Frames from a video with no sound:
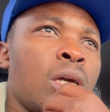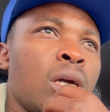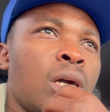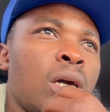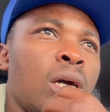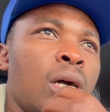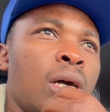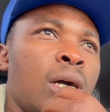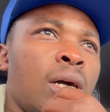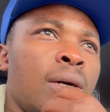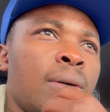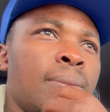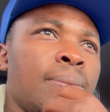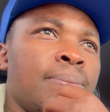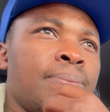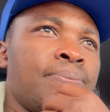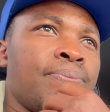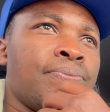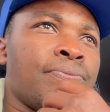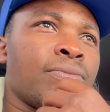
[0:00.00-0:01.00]

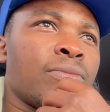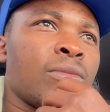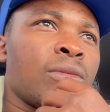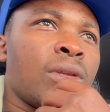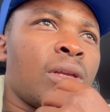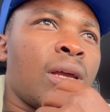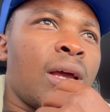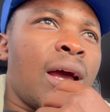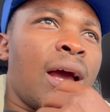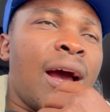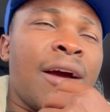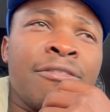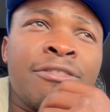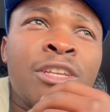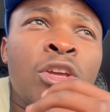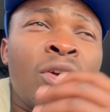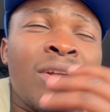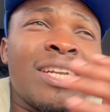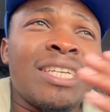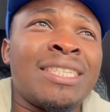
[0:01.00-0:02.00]

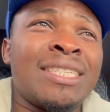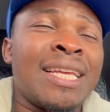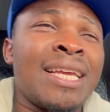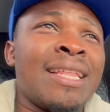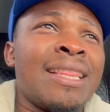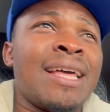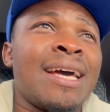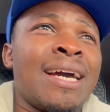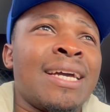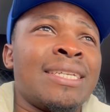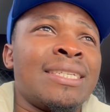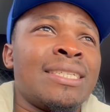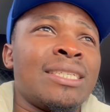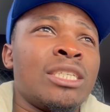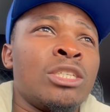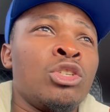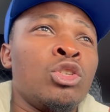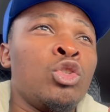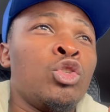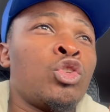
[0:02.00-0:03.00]
after you understand that,
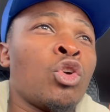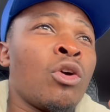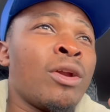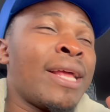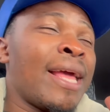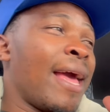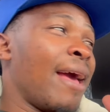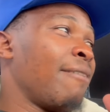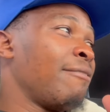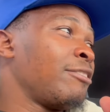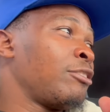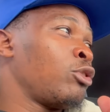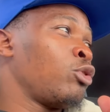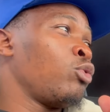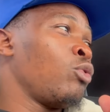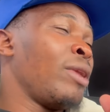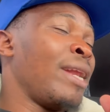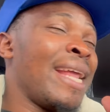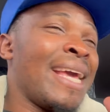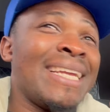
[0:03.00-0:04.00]
you don't have
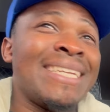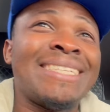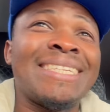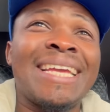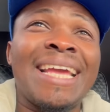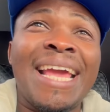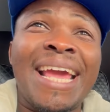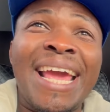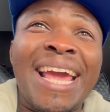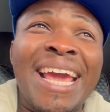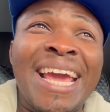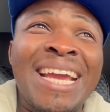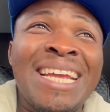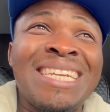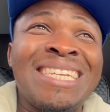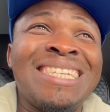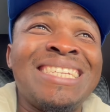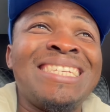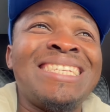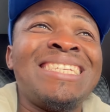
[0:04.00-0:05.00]
to let
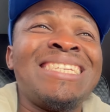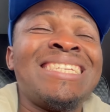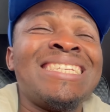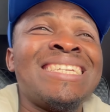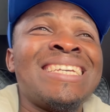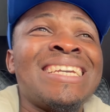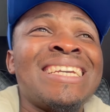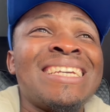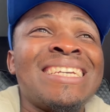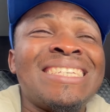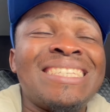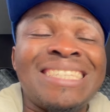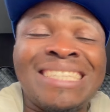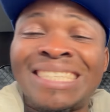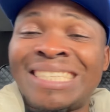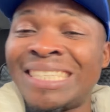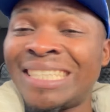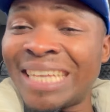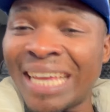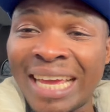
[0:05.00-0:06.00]
any
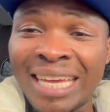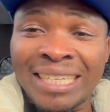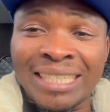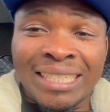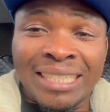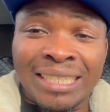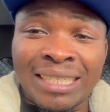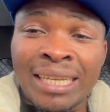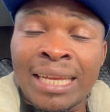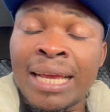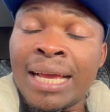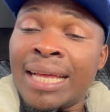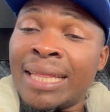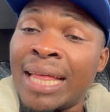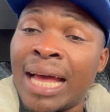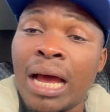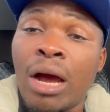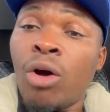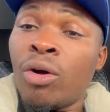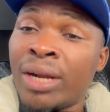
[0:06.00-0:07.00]
cent
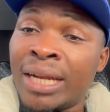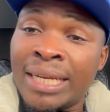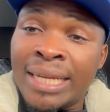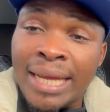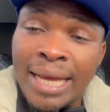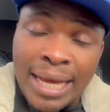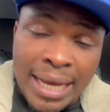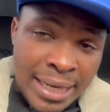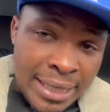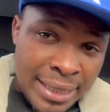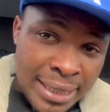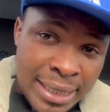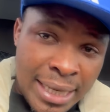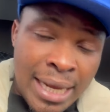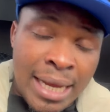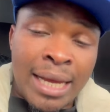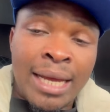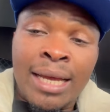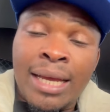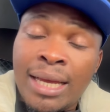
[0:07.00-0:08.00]
that already
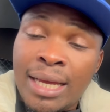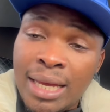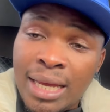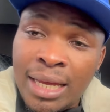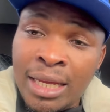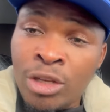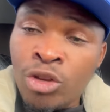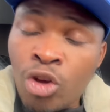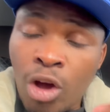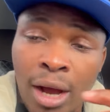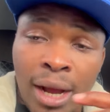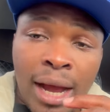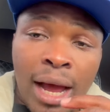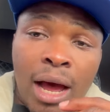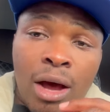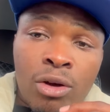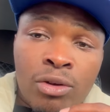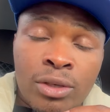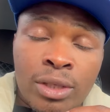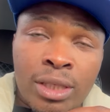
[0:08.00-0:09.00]
enter in your
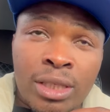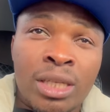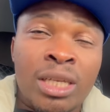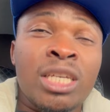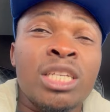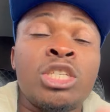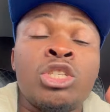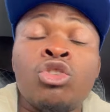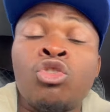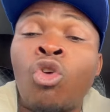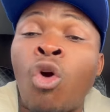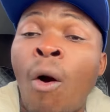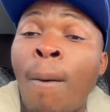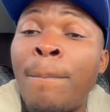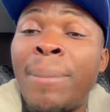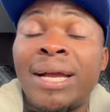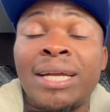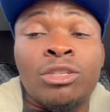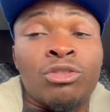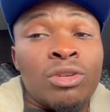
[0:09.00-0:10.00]
account to go
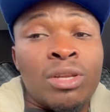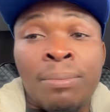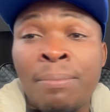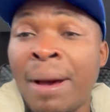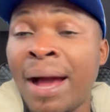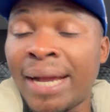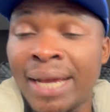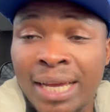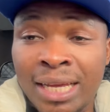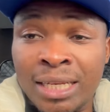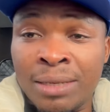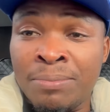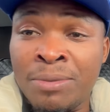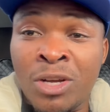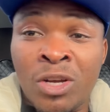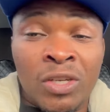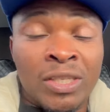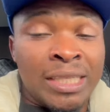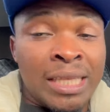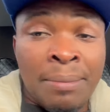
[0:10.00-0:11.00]
back to the market,
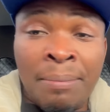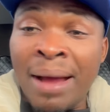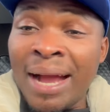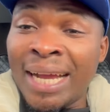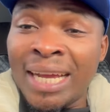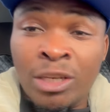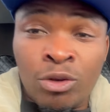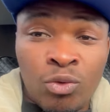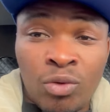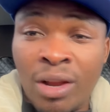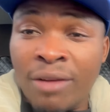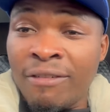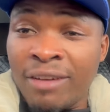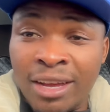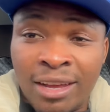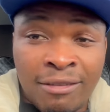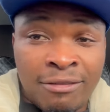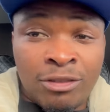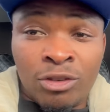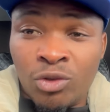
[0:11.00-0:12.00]
because the market will never
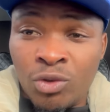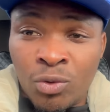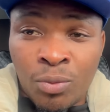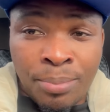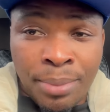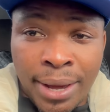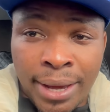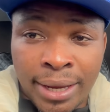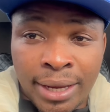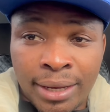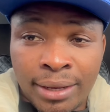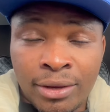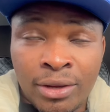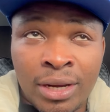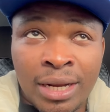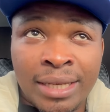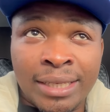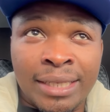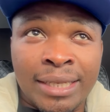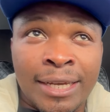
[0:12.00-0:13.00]
give to you back. You
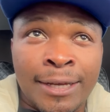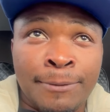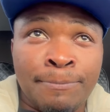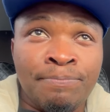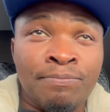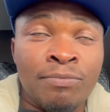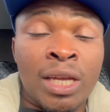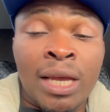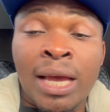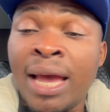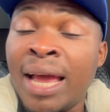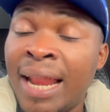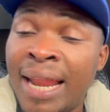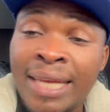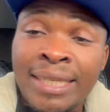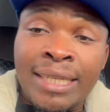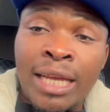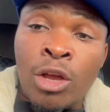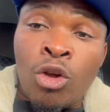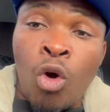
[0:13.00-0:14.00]
know what I'm saying?
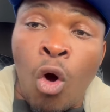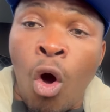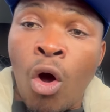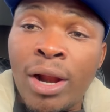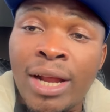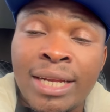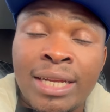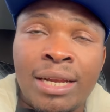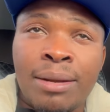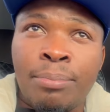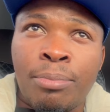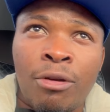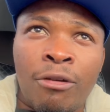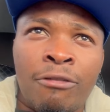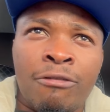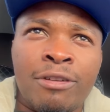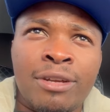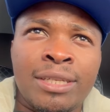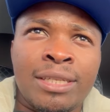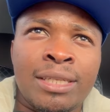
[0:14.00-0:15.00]
Let's say you're already in a
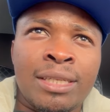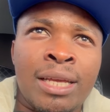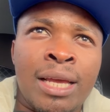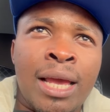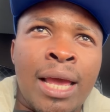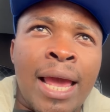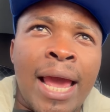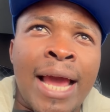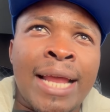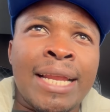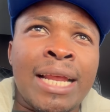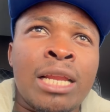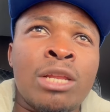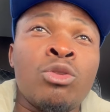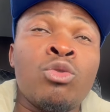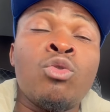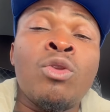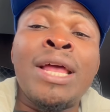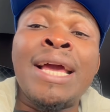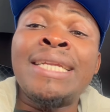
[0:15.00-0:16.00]
profit and then
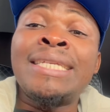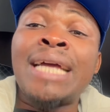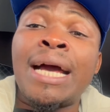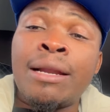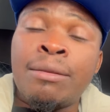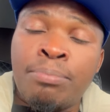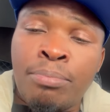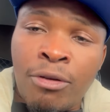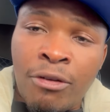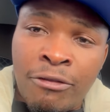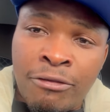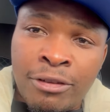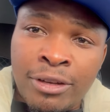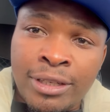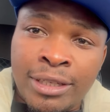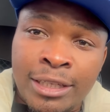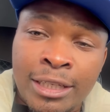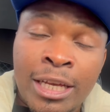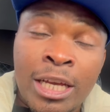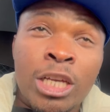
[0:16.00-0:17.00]
you let that
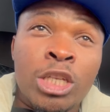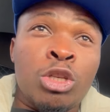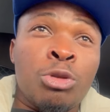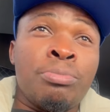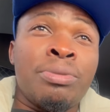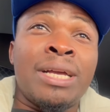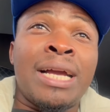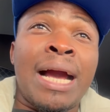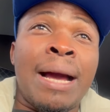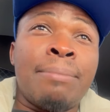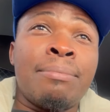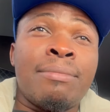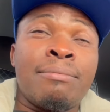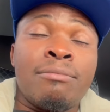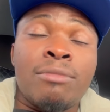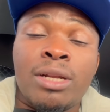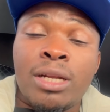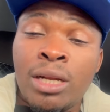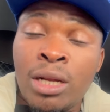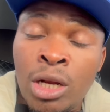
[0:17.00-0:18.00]
profit to become
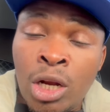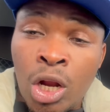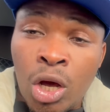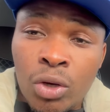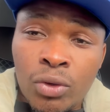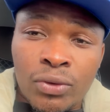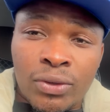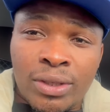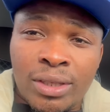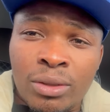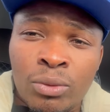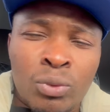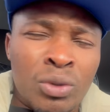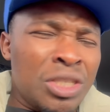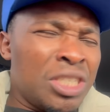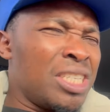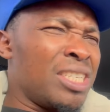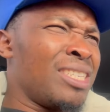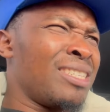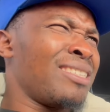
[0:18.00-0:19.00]
loss,
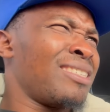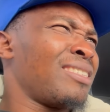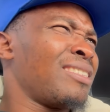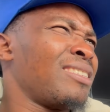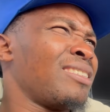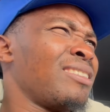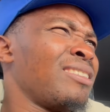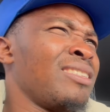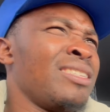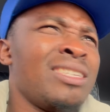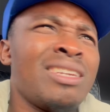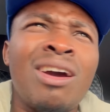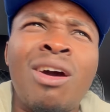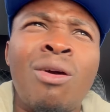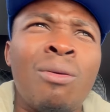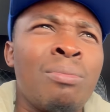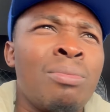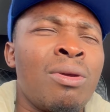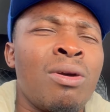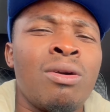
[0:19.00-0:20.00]
which is
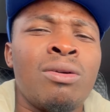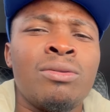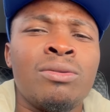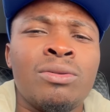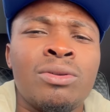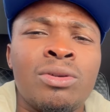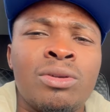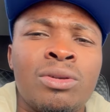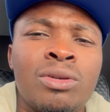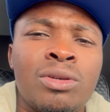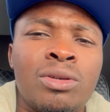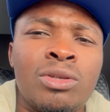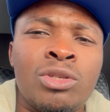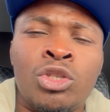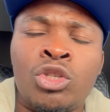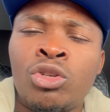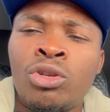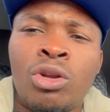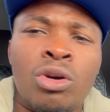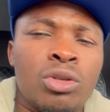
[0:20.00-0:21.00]
no, bro. You
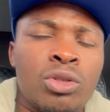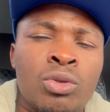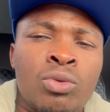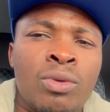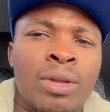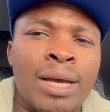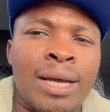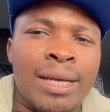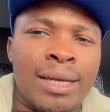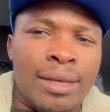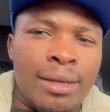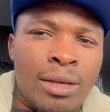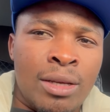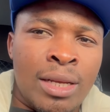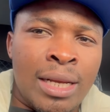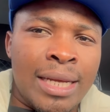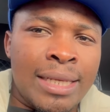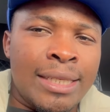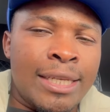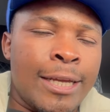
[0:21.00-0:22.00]
should not do that. You
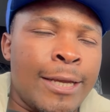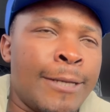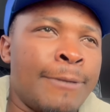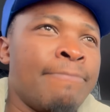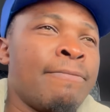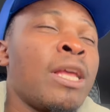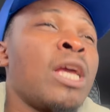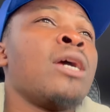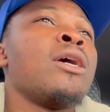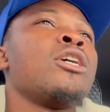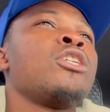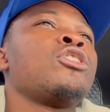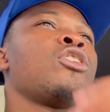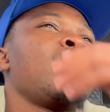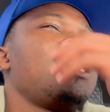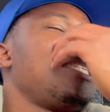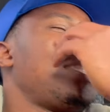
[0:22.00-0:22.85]
know what I'm saying? So this is